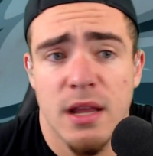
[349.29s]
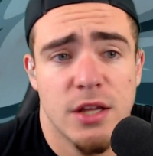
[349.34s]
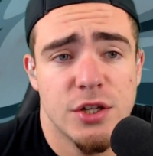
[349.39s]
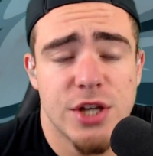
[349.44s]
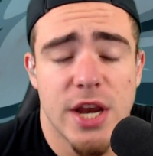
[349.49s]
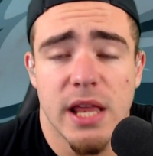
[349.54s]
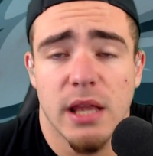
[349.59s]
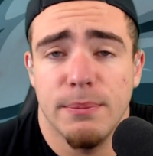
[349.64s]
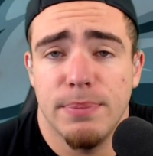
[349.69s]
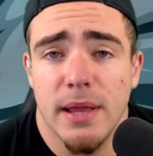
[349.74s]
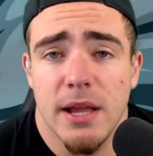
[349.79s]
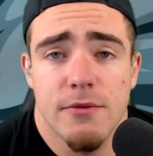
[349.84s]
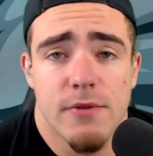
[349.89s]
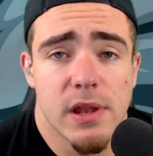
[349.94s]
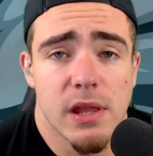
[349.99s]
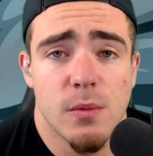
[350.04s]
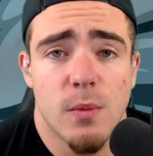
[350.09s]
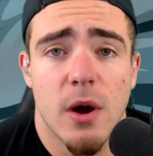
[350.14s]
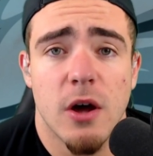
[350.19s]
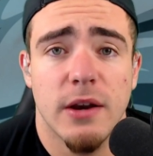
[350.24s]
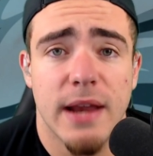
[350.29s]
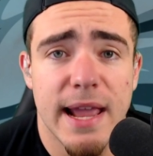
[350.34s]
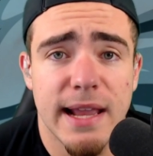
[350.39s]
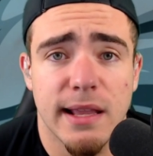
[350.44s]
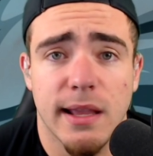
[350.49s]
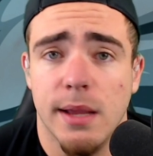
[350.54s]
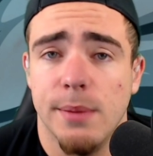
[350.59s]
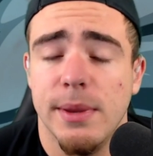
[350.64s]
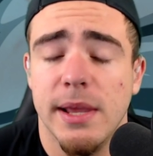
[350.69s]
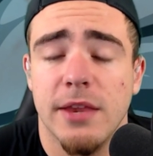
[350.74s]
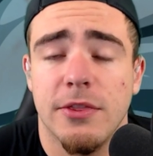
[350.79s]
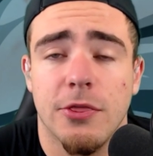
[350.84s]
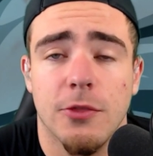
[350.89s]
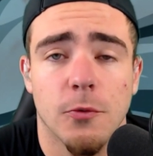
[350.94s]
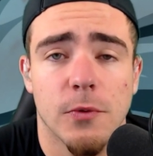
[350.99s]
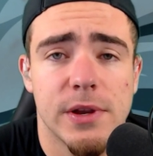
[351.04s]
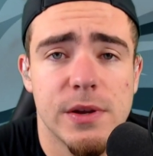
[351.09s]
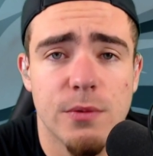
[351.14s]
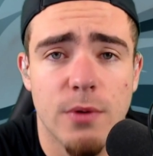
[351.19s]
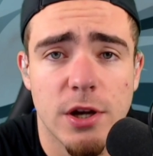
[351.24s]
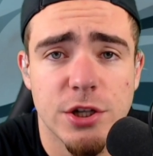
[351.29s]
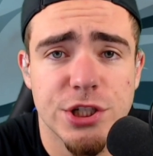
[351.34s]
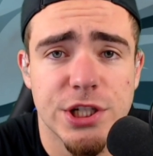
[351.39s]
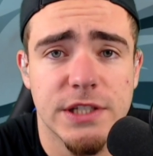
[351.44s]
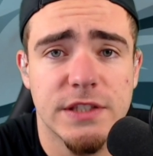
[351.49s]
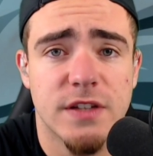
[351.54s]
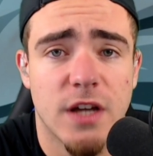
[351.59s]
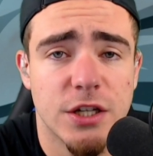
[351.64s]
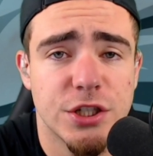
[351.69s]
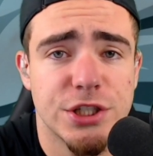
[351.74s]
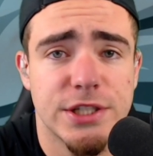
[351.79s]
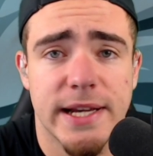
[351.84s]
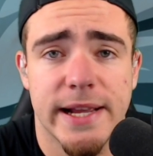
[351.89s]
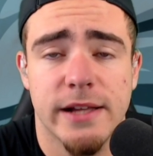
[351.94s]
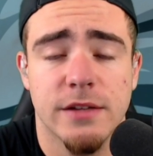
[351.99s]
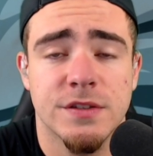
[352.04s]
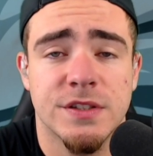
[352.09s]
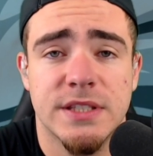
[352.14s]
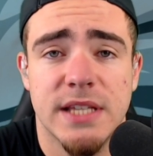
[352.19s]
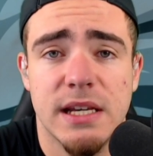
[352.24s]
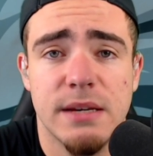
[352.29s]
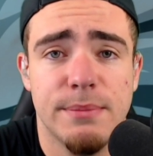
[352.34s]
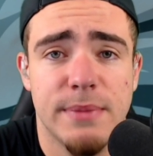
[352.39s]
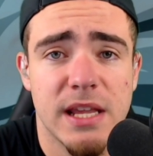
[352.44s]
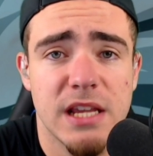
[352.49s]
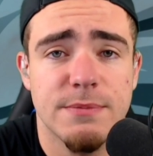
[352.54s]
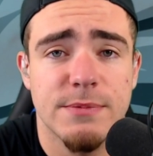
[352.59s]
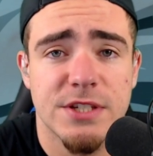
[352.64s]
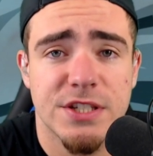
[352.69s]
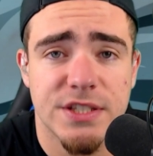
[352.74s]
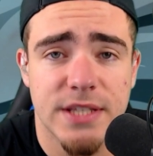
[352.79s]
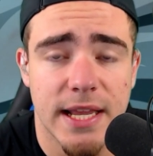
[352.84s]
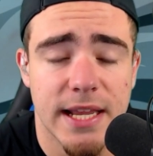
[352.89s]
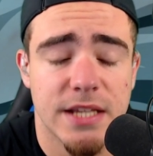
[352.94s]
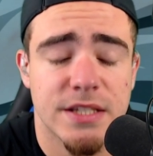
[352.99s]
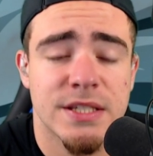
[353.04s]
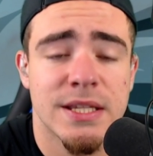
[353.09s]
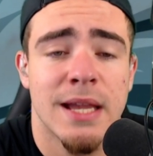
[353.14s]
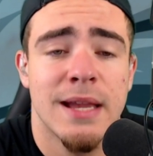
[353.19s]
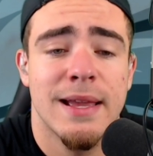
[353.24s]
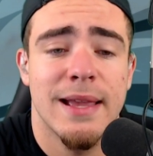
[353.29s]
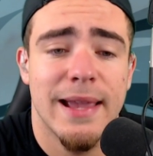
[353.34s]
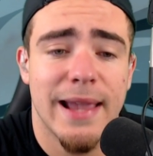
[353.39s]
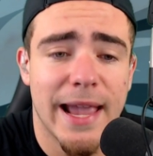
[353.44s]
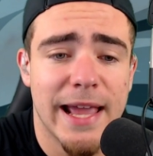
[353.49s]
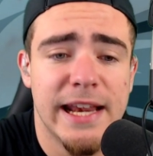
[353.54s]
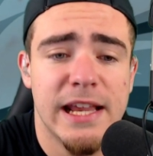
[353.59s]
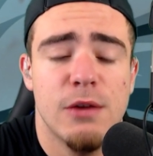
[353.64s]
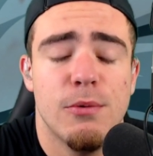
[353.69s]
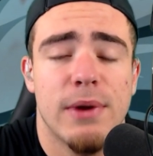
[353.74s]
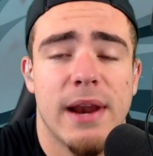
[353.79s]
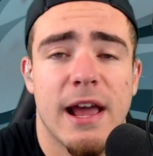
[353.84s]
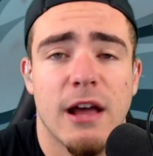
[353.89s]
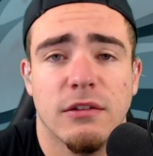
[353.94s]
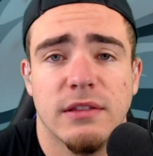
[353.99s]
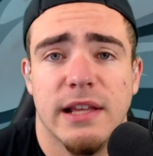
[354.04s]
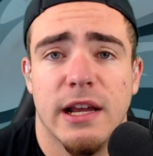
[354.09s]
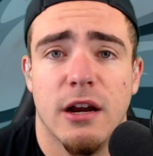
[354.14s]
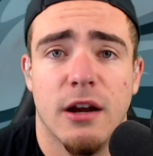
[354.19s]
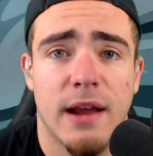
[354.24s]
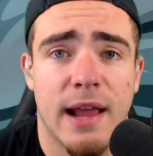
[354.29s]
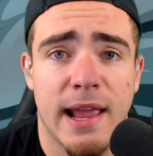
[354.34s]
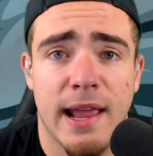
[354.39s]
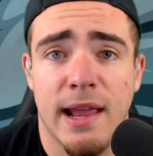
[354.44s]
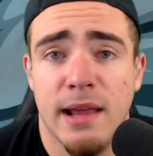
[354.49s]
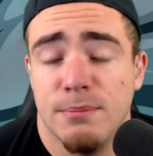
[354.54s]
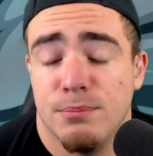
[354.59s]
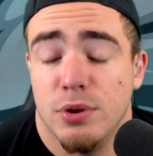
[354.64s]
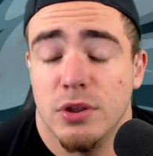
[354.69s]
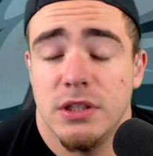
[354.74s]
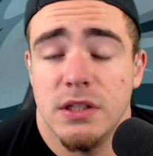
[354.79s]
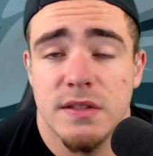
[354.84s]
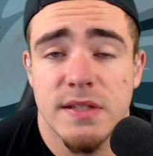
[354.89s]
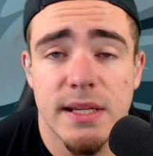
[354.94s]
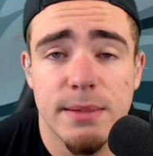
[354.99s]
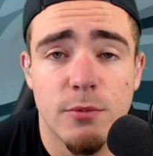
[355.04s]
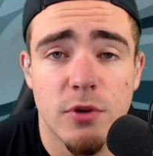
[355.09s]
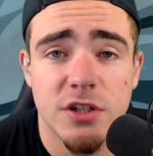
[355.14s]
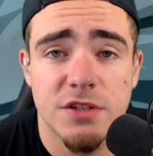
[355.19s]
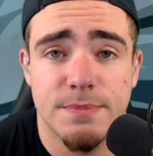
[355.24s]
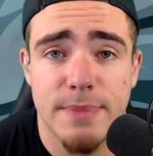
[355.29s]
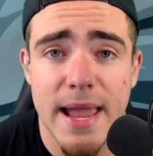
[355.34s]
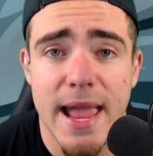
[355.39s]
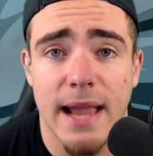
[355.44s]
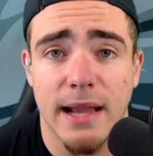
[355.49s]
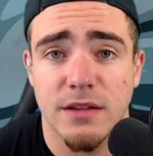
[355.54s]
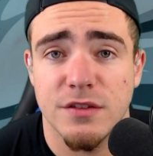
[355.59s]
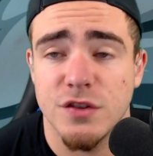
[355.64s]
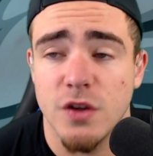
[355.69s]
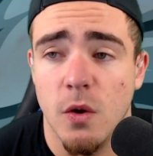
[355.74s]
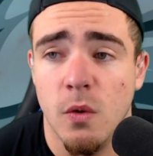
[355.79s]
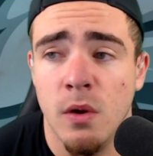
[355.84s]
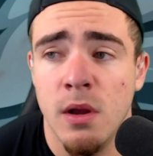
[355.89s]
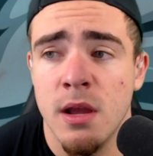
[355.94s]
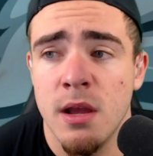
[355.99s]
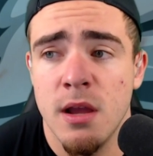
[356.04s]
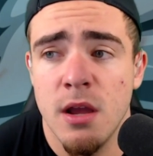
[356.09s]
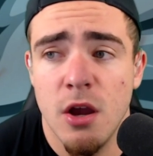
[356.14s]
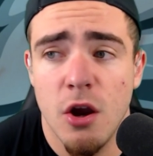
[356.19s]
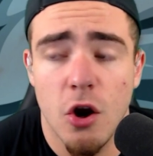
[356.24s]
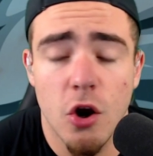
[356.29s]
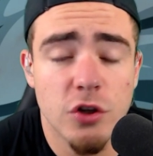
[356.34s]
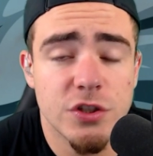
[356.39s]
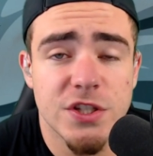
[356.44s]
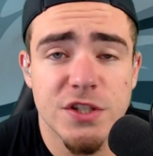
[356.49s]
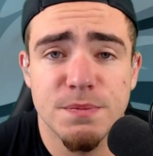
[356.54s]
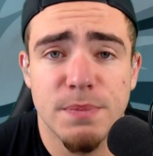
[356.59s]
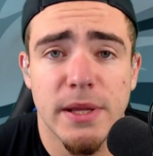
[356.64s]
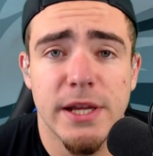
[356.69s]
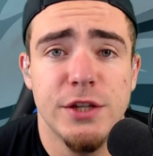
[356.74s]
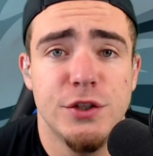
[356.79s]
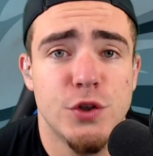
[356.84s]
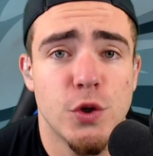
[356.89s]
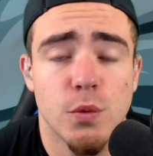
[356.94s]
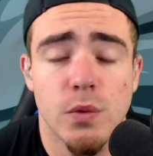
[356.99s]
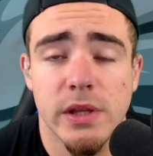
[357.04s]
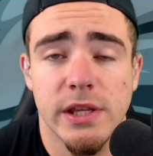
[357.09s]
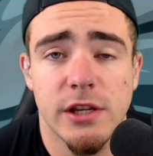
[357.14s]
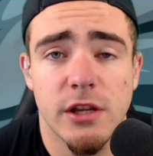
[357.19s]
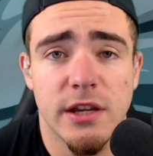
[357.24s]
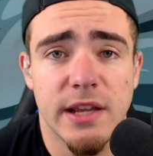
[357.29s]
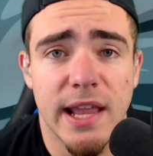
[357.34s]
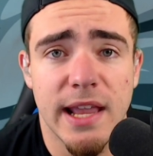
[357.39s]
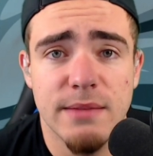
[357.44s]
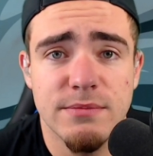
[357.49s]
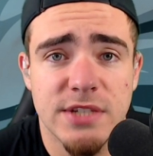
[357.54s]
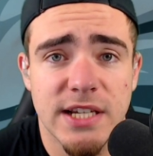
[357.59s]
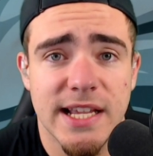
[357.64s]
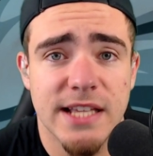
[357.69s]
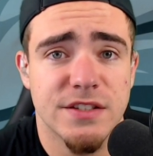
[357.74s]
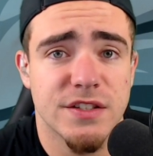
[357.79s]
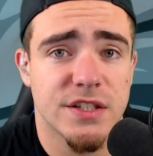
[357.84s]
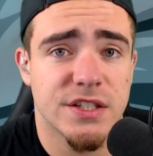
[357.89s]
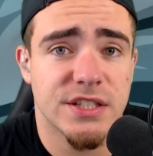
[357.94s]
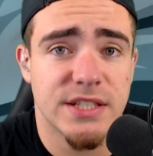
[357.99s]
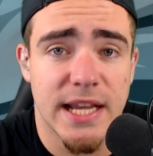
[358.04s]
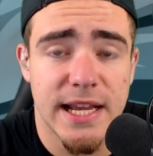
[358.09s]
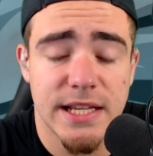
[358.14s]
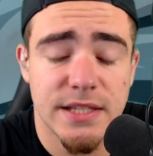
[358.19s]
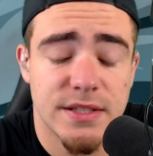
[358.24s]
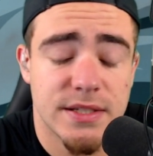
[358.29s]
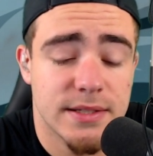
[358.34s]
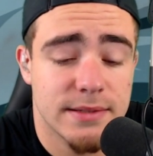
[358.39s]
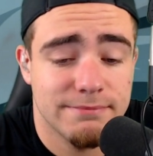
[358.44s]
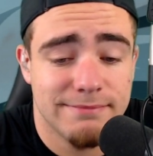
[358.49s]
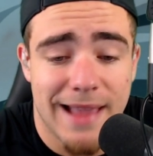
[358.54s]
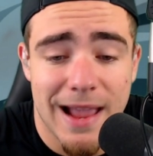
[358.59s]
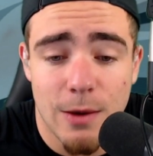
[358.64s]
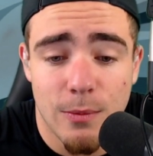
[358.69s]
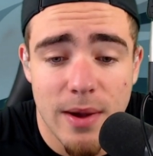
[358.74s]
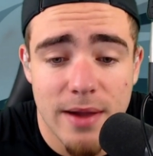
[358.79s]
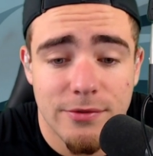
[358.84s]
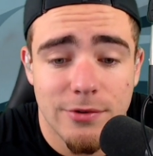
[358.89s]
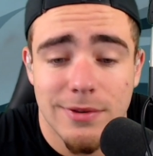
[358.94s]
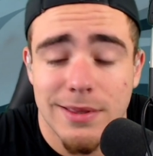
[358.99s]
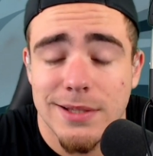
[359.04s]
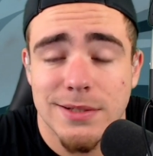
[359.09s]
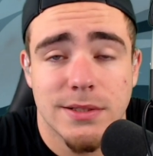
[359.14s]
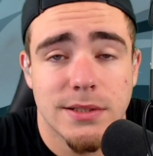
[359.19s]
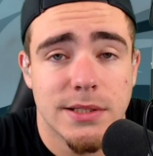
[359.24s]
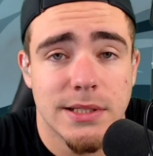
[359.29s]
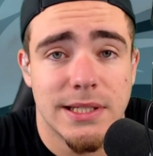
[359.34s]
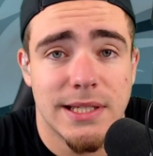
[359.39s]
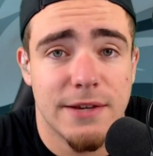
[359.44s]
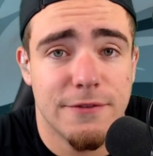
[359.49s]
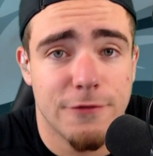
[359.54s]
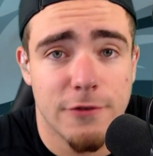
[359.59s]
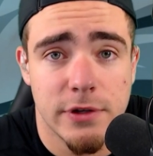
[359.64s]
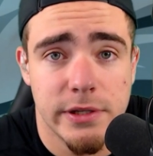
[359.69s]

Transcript: Jalen played really well in that game. He had 3 rushing touchdowns, didn't make mistakes, and he went out there and put the team on his back. So Hurts has played 2 really good games against the Saints. However, this is a different